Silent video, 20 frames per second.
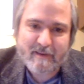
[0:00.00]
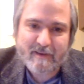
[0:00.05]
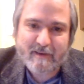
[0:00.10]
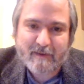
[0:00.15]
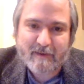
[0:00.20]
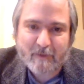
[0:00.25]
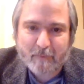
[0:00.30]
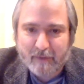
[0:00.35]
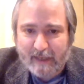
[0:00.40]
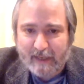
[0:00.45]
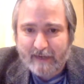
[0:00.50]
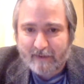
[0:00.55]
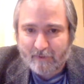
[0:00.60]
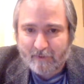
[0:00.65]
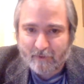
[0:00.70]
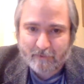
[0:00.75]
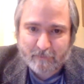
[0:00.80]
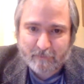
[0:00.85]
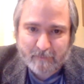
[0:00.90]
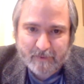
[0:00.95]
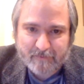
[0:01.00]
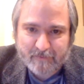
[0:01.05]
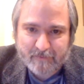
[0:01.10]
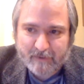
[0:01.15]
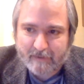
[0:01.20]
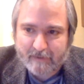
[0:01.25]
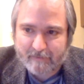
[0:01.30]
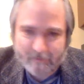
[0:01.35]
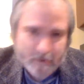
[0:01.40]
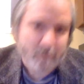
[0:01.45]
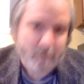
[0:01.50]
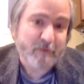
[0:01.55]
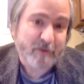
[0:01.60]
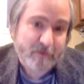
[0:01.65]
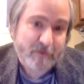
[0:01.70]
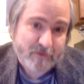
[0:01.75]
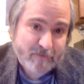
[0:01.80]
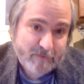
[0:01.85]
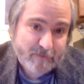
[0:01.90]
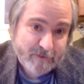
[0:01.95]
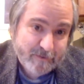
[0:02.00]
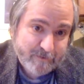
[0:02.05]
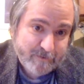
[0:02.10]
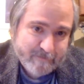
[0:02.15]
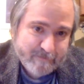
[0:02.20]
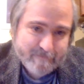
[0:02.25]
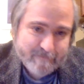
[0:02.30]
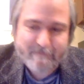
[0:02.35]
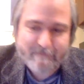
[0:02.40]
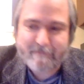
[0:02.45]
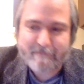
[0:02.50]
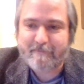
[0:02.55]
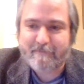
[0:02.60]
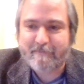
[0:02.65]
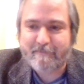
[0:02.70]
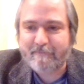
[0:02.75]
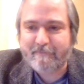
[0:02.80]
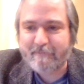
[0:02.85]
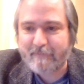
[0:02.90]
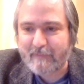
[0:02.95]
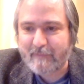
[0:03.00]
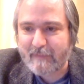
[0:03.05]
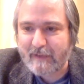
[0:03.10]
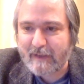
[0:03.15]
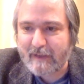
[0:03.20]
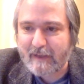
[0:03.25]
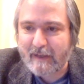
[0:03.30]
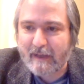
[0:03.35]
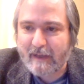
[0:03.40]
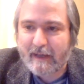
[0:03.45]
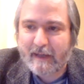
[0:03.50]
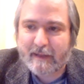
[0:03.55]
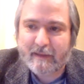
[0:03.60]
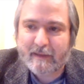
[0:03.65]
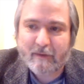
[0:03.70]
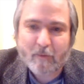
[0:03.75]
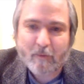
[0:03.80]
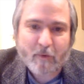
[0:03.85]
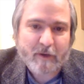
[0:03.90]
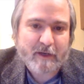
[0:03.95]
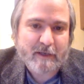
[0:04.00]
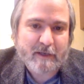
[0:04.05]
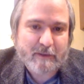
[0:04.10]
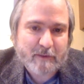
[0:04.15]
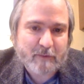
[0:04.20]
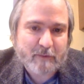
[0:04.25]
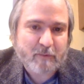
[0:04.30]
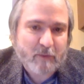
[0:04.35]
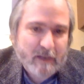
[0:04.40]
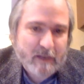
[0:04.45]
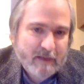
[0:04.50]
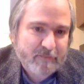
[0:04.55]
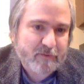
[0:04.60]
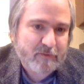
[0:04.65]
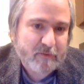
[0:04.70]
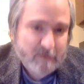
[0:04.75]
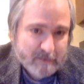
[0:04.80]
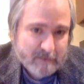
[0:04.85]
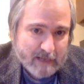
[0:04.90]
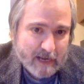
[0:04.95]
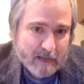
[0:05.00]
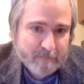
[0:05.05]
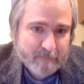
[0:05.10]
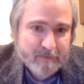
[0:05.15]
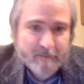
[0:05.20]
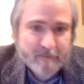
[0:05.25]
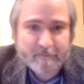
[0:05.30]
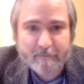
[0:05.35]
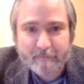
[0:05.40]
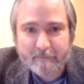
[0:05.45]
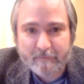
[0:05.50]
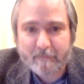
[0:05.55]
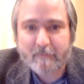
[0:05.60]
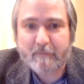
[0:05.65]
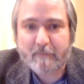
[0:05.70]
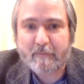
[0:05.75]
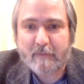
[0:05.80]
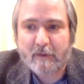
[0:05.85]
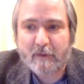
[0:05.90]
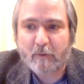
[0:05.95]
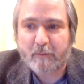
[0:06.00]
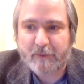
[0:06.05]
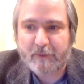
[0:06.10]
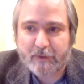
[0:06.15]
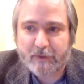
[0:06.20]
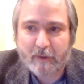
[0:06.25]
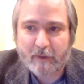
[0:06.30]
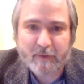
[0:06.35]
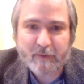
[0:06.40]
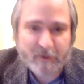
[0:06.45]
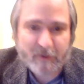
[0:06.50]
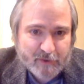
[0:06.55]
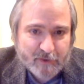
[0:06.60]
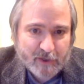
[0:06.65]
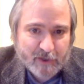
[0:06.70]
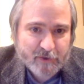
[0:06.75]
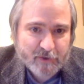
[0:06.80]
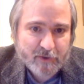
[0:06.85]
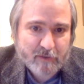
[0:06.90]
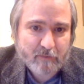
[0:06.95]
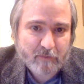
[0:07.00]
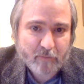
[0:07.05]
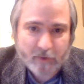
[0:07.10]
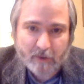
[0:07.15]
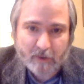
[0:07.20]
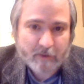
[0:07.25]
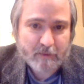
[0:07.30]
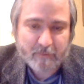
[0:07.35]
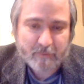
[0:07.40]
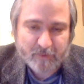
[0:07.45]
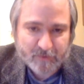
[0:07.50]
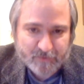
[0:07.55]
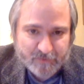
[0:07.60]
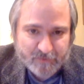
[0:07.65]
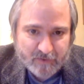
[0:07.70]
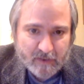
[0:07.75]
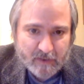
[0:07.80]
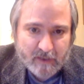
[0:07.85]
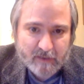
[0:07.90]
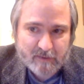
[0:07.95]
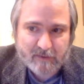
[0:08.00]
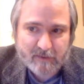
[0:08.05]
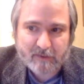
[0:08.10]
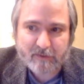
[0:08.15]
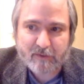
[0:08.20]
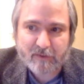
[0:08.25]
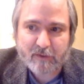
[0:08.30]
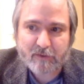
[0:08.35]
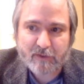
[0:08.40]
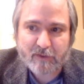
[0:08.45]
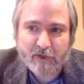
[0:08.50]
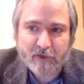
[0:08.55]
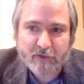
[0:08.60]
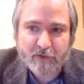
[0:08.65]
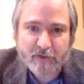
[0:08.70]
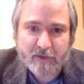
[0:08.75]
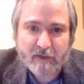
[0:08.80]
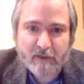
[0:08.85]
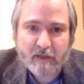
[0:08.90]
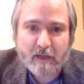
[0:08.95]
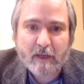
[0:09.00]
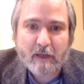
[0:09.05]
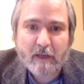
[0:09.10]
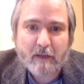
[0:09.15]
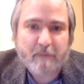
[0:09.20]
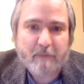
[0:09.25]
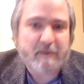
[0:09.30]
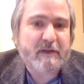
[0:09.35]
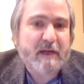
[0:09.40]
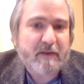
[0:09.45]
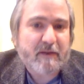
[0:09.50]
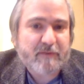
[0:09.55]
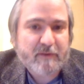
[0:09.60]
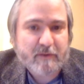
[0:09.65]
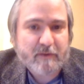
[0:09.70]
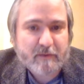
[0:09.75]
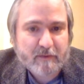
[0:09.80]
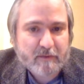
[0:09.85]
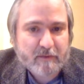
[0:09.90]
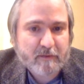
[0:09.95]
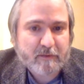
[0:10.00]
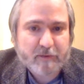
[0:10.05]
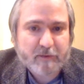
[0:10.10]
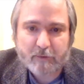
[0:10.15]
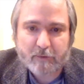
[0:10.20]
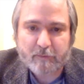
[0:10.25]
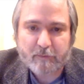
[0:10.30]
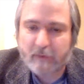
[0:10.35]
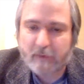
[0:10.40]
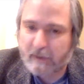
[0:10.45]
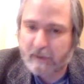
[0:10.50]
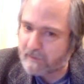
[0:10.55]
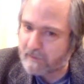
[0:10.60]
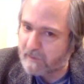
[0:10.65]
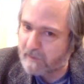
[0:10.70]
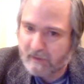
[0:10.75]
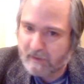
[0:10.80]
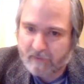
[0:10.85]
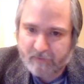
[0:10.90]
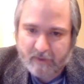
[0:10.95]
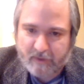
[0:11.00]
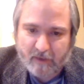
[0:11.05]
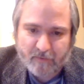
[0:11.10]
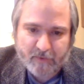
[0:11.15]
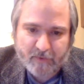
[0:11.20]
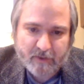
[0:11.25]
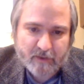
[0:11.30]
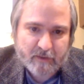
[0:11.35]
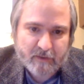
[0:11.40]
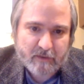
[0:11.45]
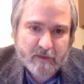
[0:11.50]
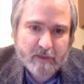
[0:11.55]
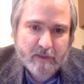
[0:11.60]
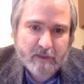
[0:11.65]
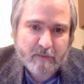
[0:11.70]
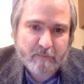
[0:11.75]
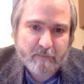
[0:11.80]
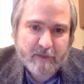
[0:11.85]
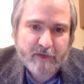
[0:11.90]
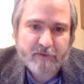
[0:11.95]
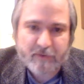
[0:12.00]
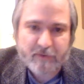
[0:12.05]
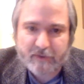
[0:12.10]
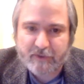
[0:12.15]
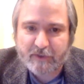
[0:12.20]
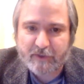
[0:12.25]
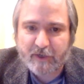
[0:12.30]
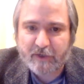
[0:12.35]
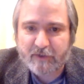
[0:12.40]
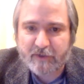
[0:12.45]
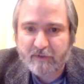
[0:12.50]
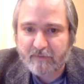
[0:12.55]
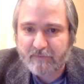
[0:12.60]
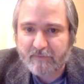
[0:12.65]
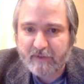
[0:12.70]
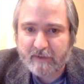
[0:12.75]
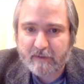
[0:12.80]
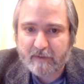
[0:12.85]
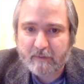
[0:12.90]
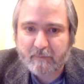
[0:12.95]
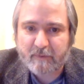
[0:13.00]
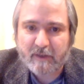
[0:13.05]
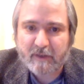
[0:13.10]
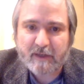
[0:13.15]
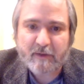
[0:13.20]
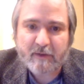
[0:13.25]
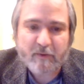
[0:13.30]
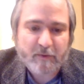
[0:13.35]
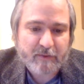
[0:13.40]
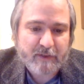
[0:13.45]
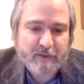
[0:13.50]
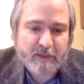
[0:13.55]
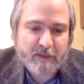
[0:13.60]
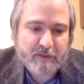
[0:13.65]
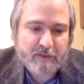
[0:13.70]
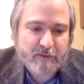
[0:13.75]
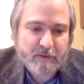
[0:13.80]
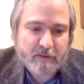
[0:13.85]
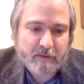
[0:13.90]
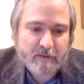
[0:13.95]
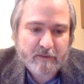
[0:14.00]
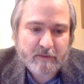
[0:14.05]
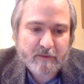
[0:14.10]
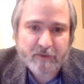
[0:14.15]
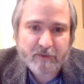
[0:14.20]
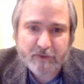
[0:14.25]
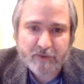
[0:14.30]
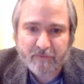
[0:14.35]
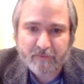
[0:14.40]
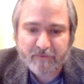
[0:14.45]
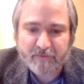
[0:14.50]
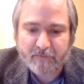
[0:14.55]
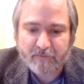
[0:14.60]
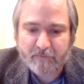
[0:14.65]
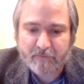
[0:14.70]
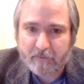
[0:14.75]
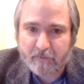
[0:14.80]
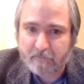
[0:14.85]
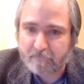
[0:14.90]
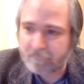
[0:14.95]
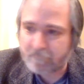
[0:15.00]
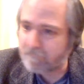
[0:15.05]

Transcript: You know, planet Earth will be fine. Humans are screwed. And organisms will have to adapt there will be some extinction. We are in the middle of sixth extinction, but after, like every other major extinction event that planet Earth has uh, suffered through,